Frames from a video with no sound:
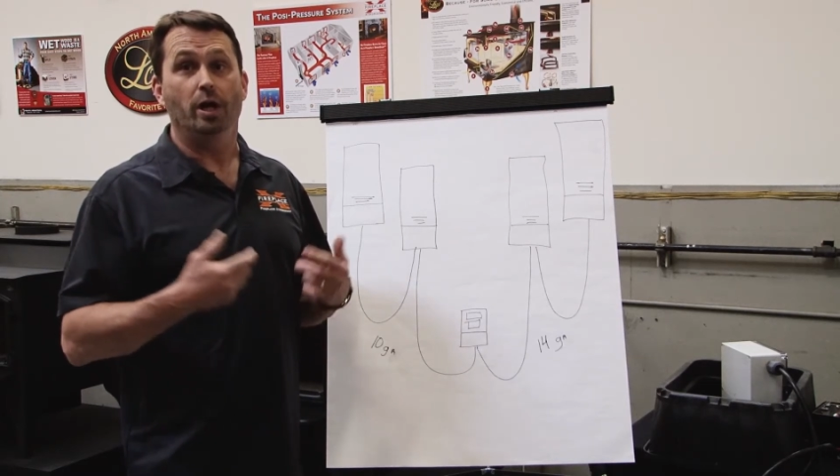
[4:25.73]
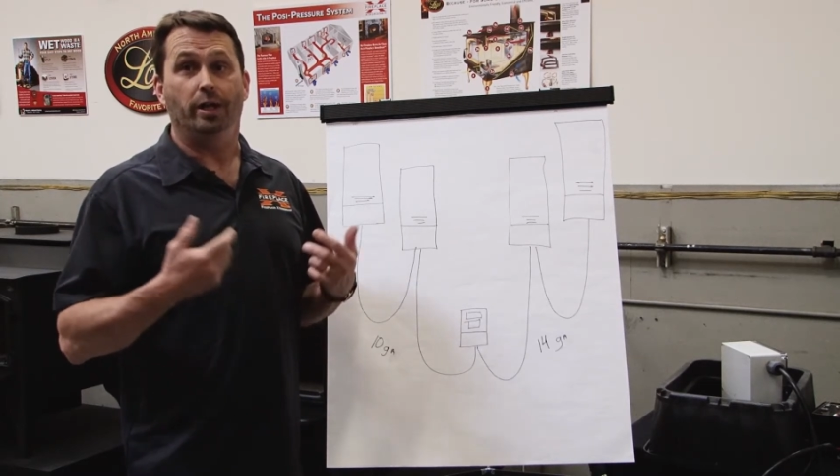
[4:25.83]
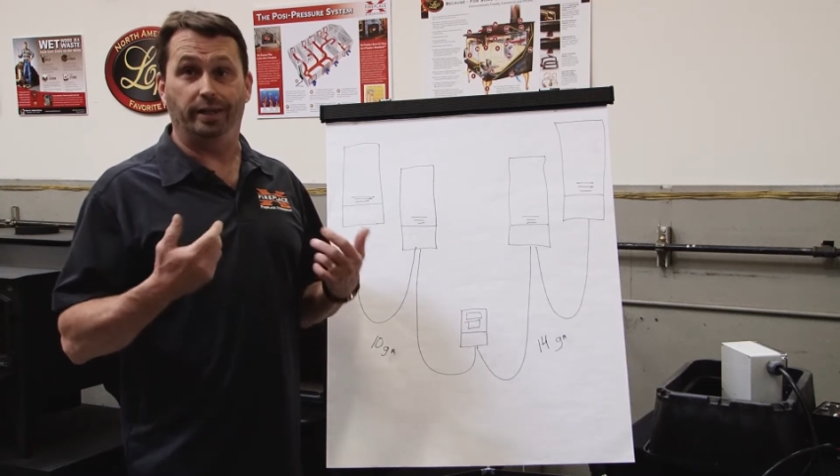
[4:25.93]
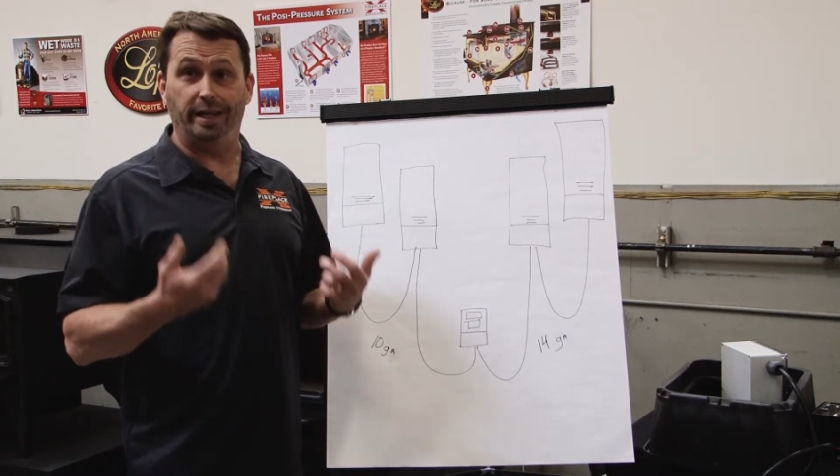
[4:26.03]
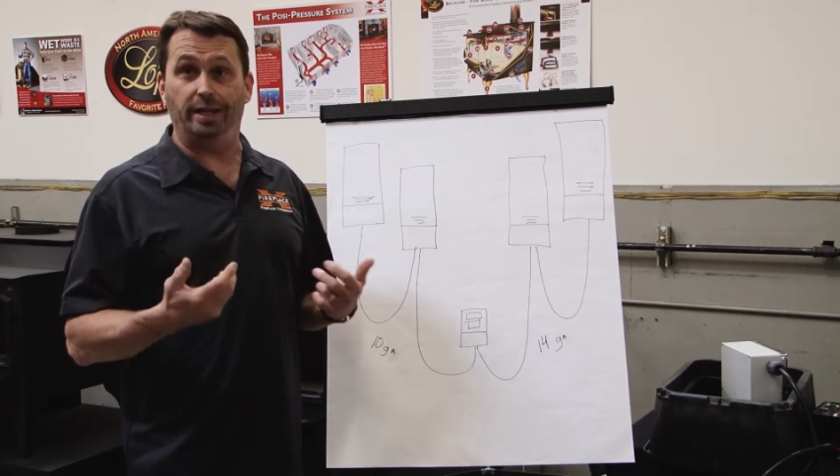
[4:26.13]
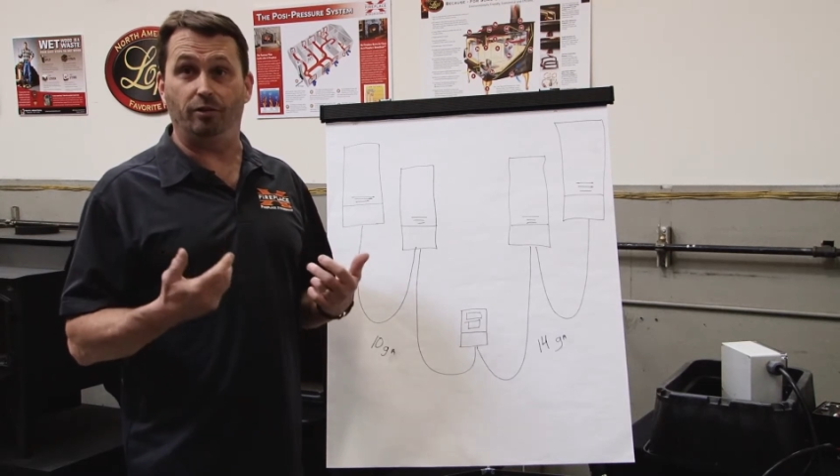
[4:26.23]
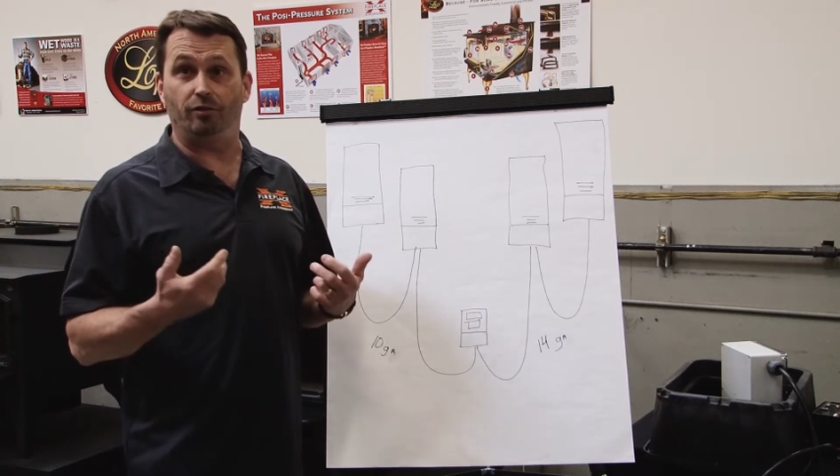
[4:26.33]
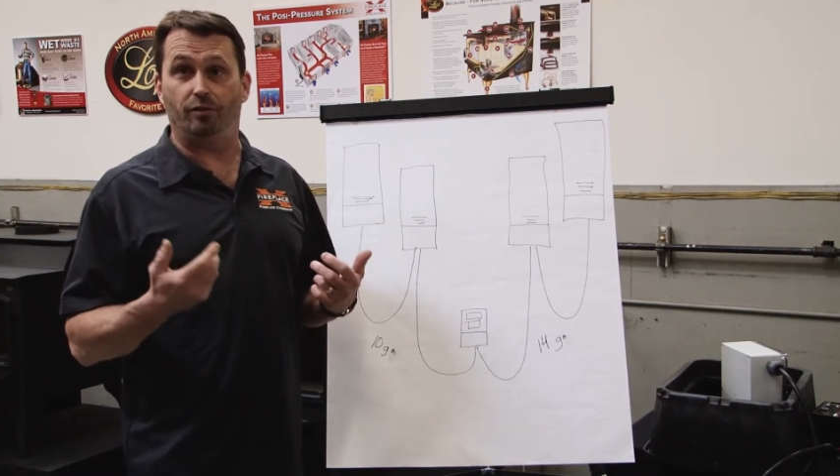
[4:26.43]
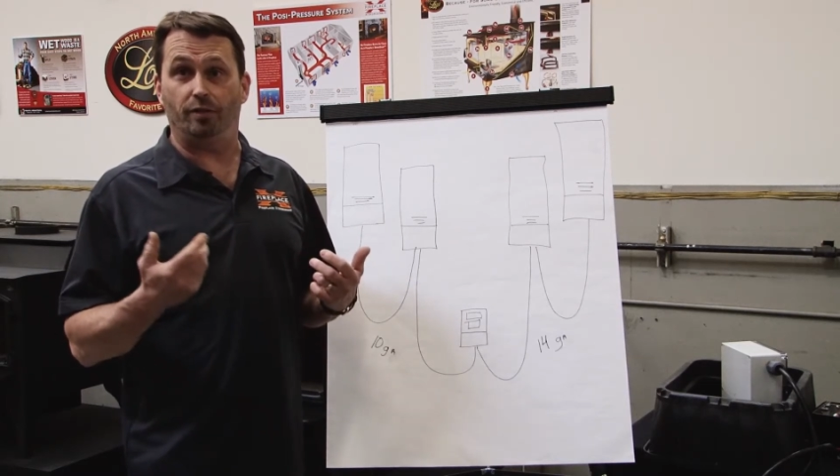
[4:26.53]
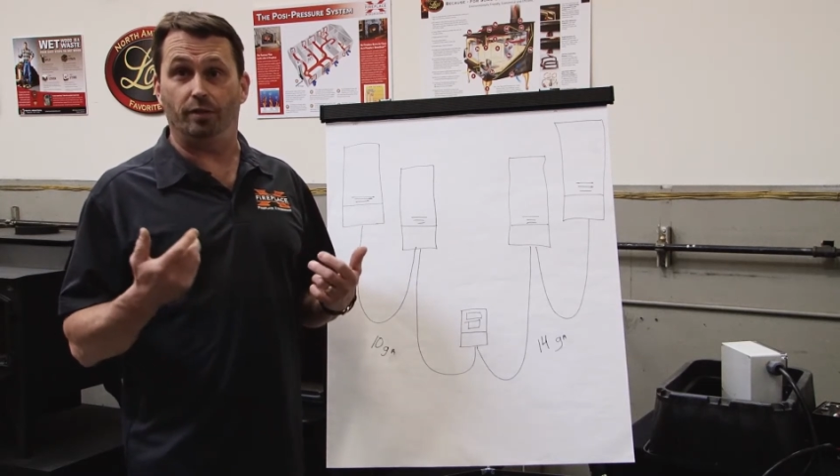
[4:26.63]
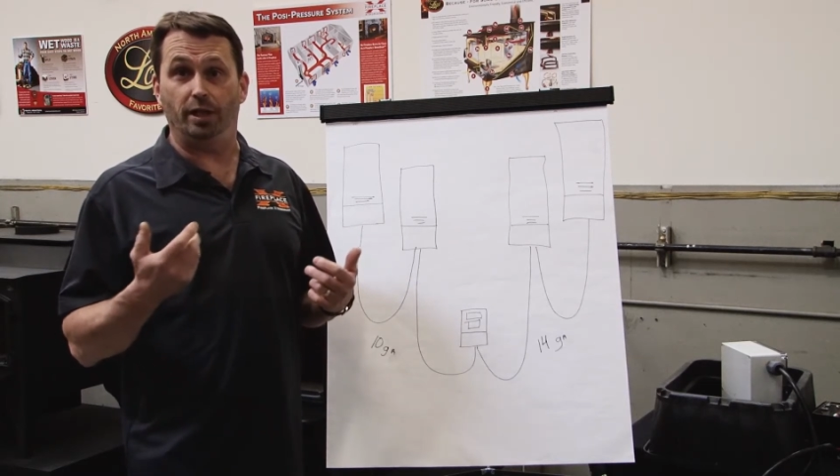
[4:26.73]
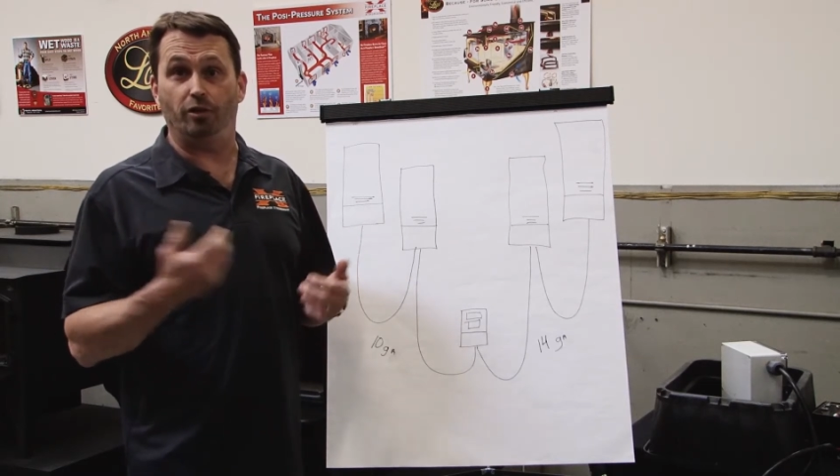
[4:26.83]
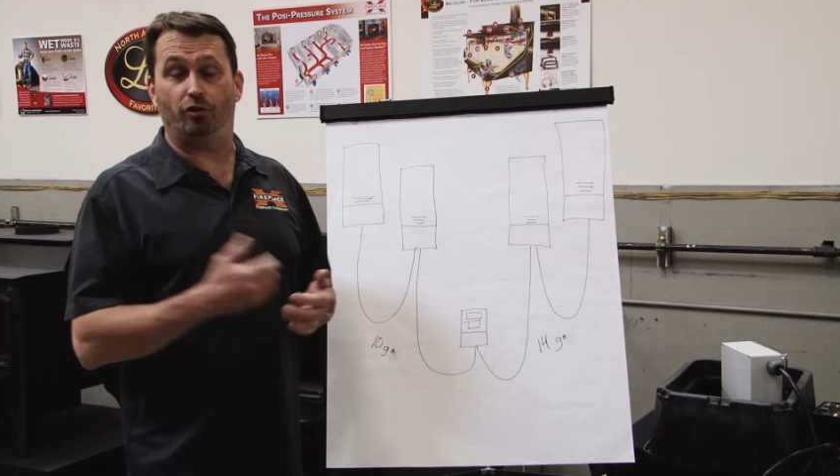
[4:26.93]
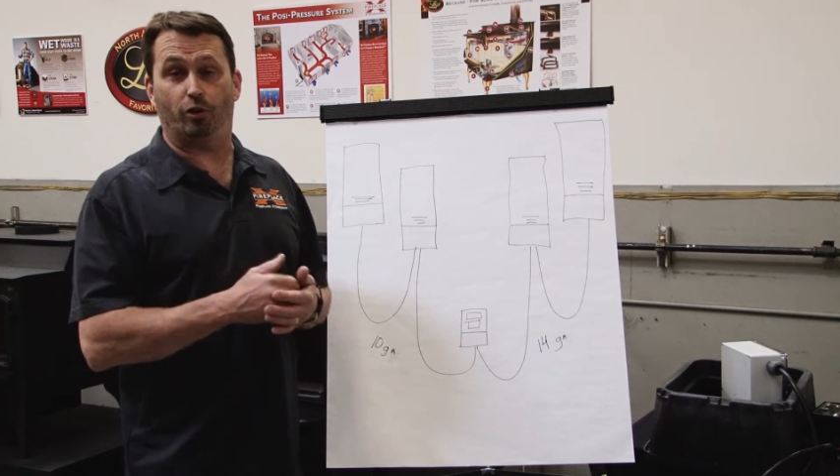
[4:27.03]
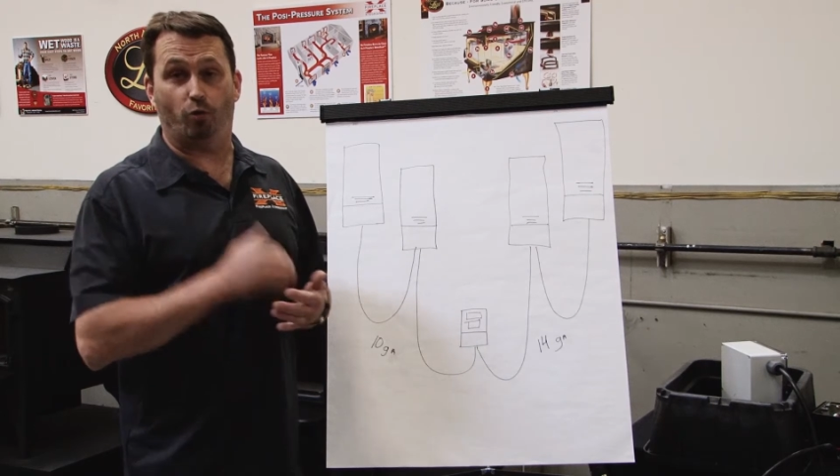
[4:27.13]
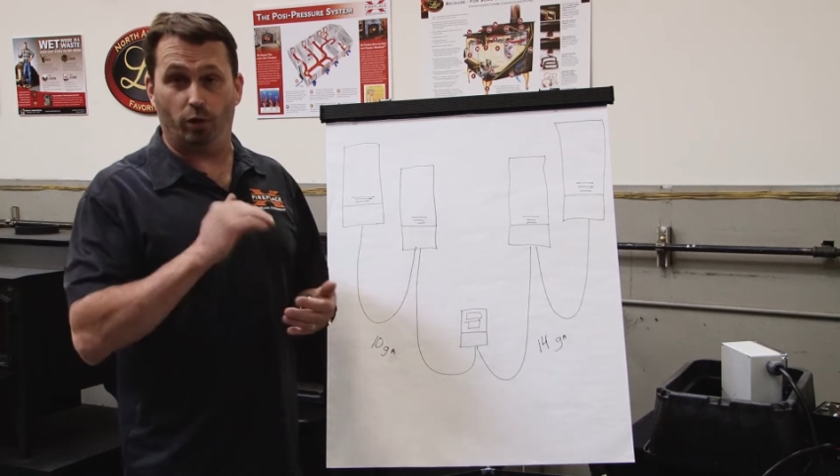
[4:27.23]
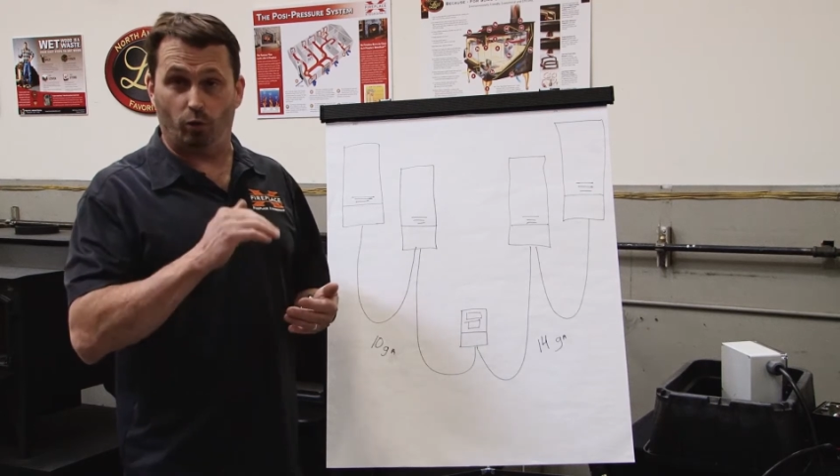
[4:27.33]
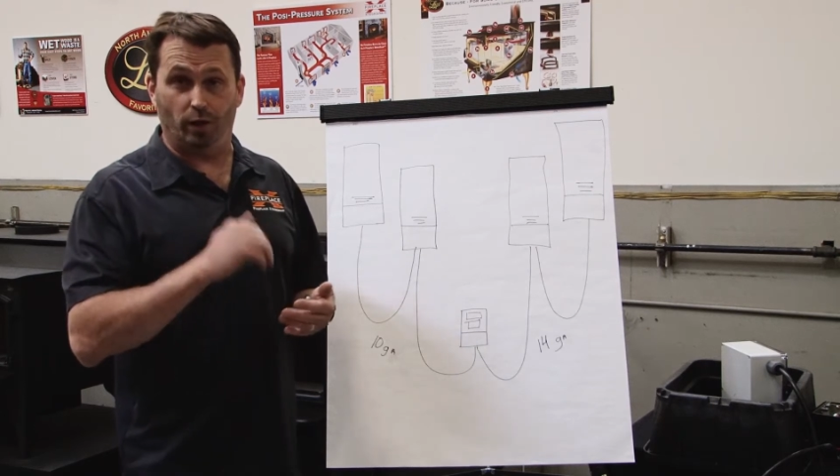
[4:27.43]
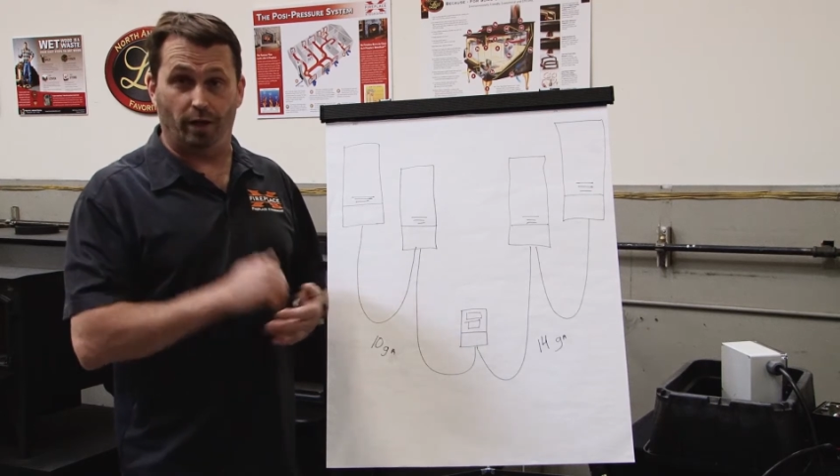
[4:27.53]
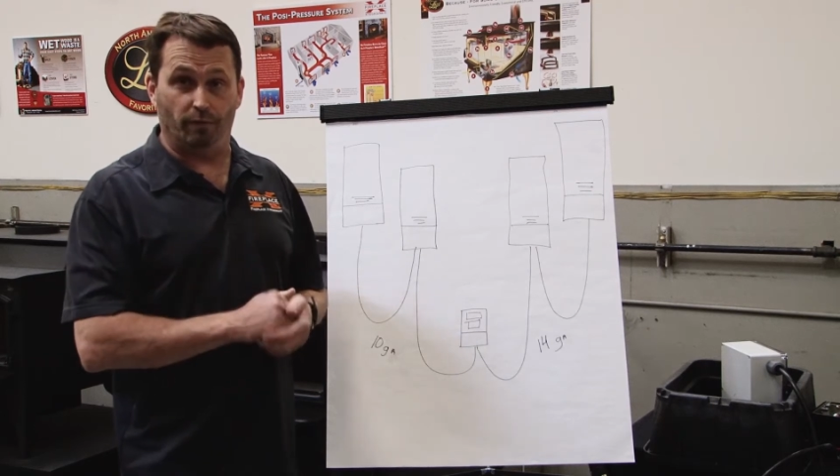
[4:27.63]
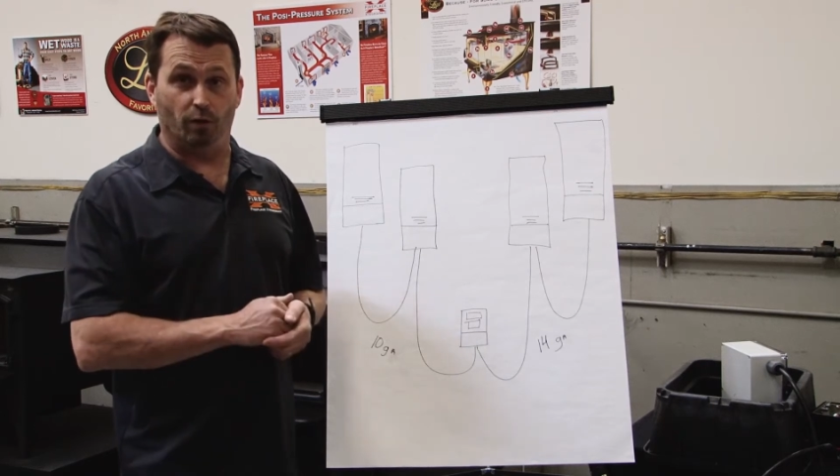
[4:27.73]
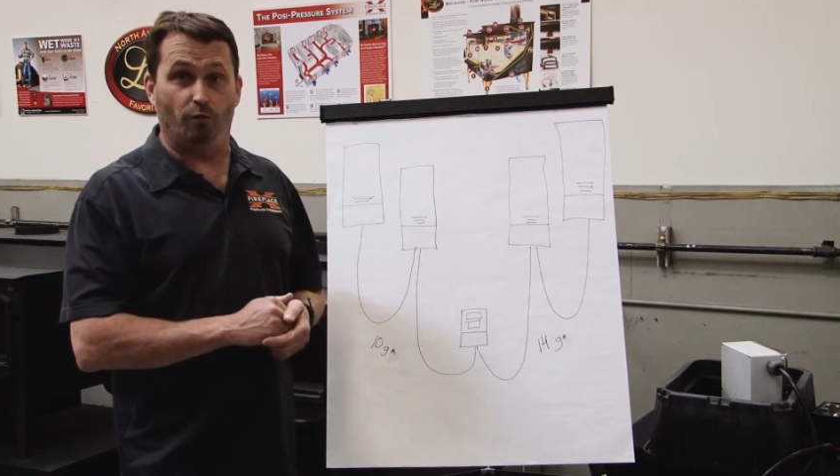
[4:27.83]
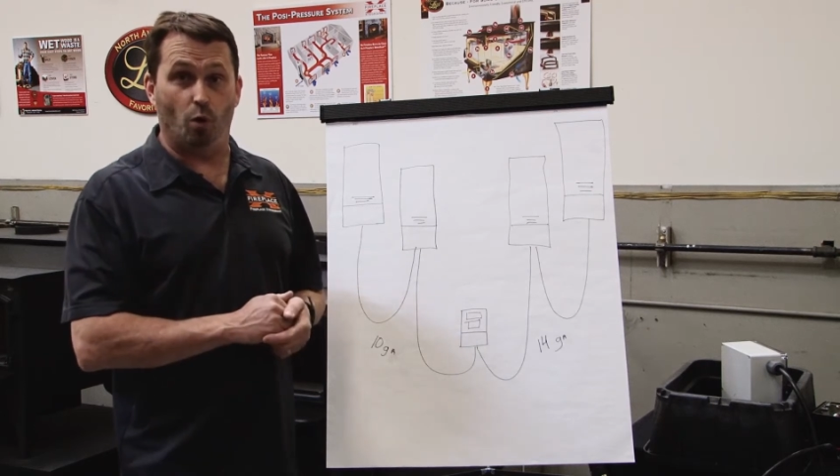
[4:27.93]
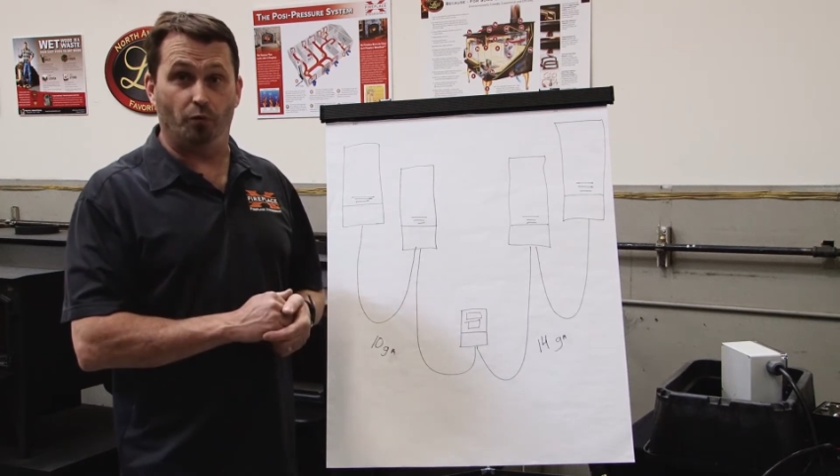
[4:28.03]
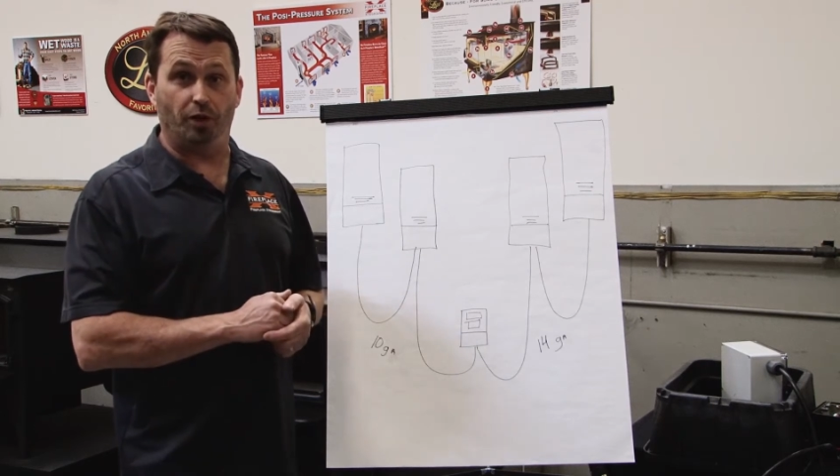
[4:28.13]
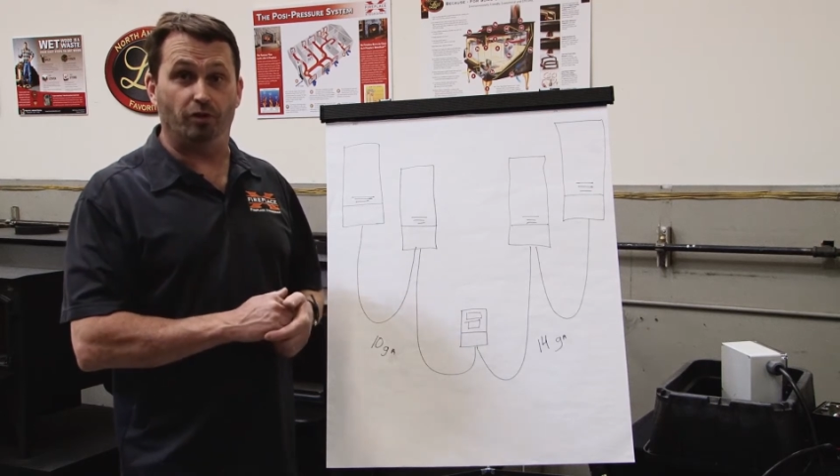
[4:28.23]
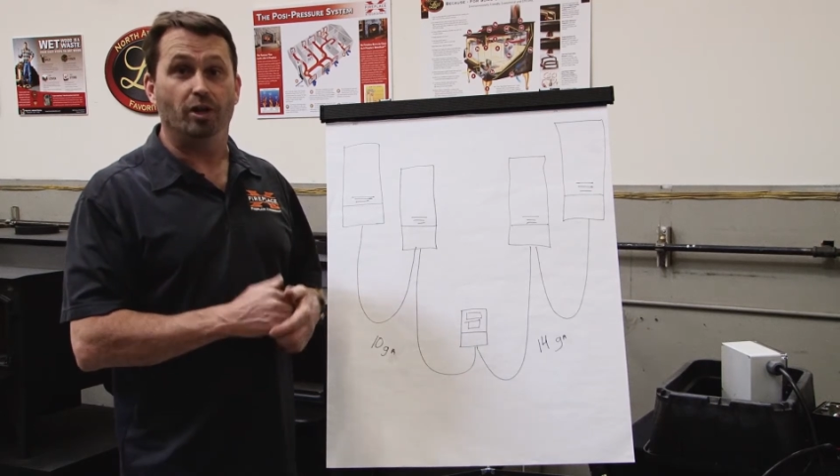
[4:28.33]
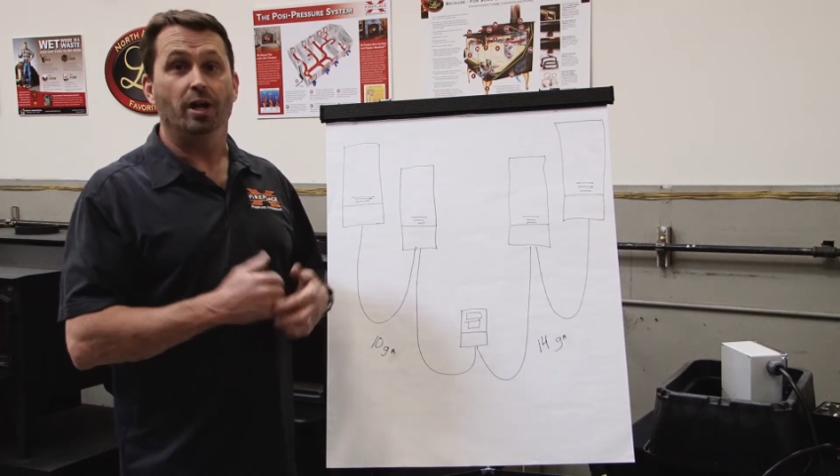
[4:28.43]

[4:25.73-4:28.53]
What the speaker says: needs the critical level of voltage